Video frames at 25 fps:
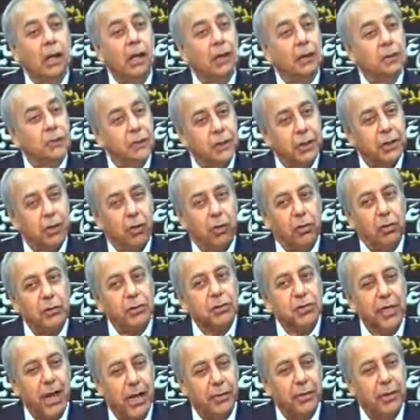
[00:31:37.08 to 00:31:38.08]
She calls
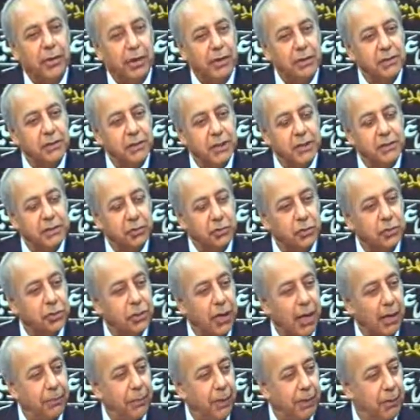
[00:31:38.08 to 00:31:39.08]
Jabir and says, Oh
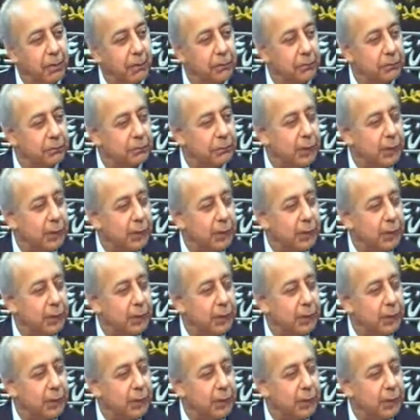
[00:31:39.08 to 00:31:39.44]
Jabir,